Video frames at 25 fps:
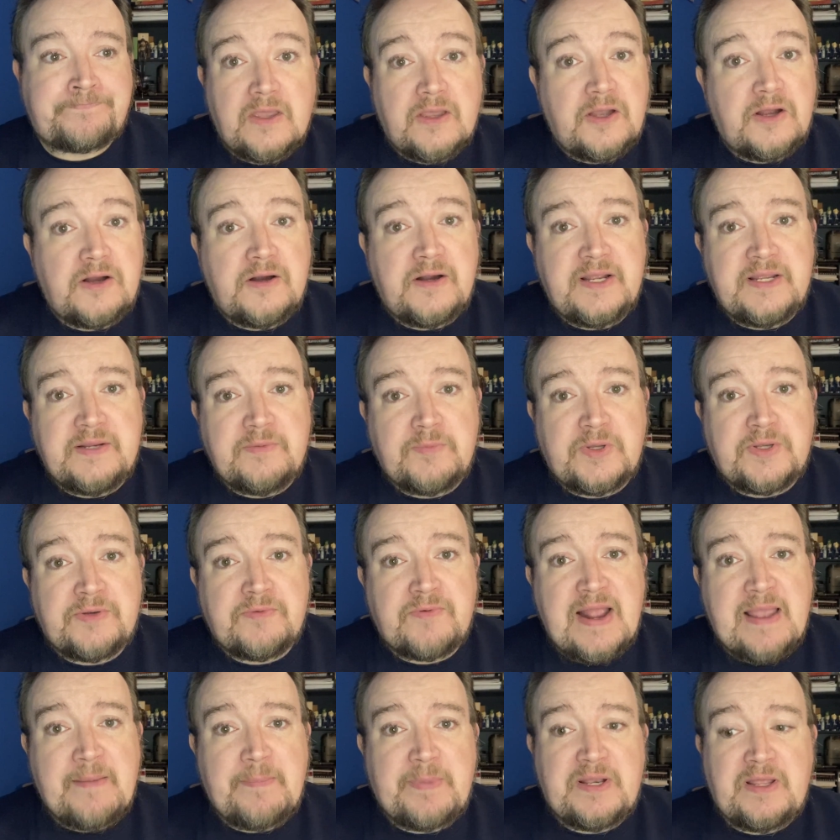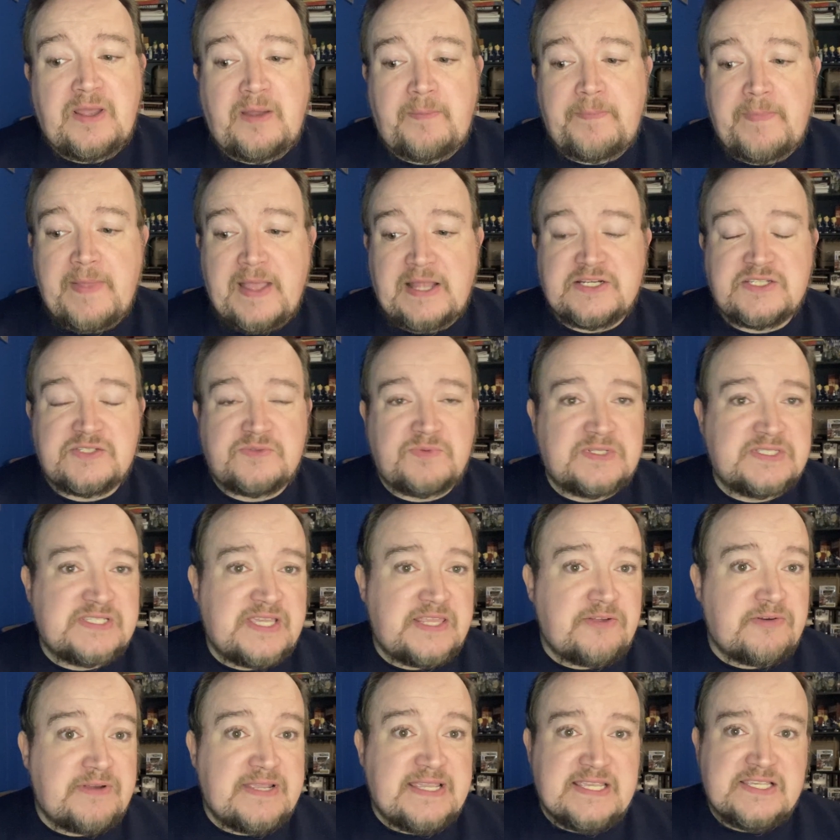All right, well, to wrap it up, I just want to say
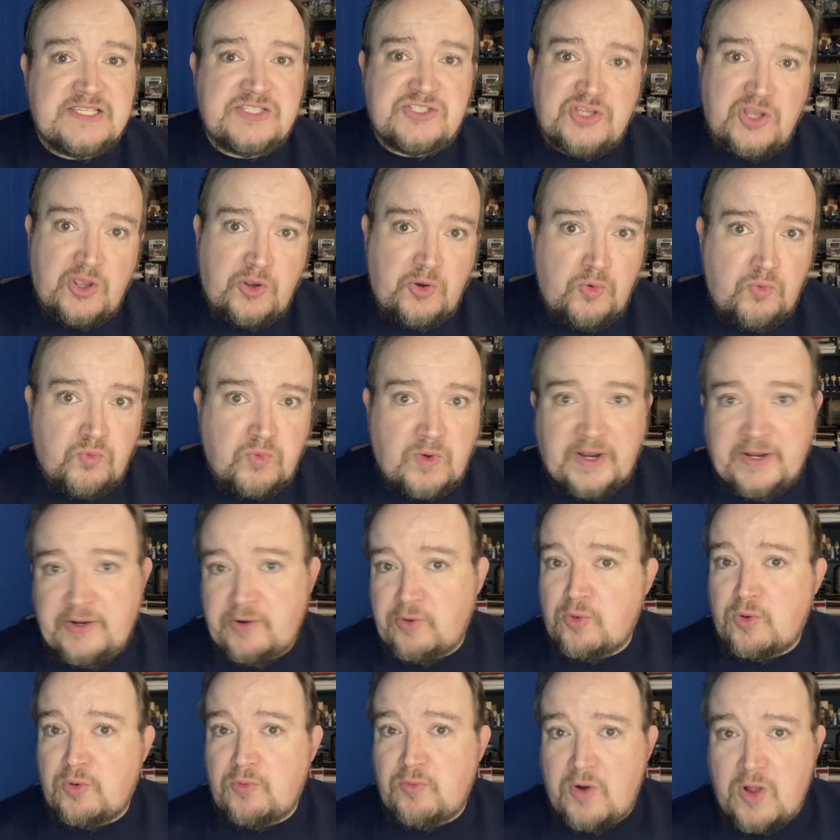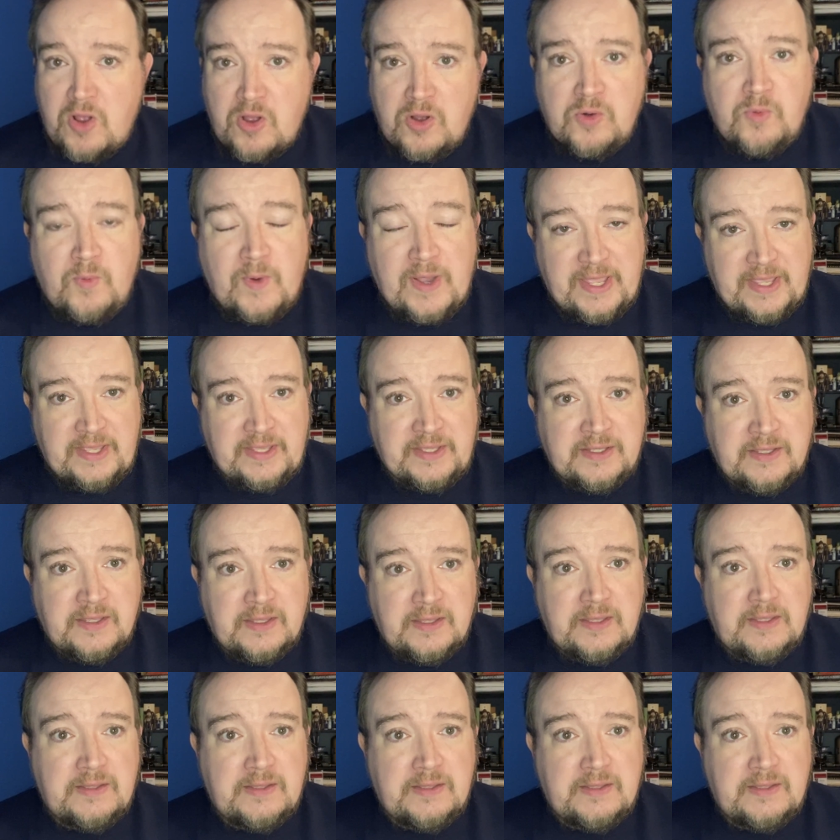there is no right or wrong way.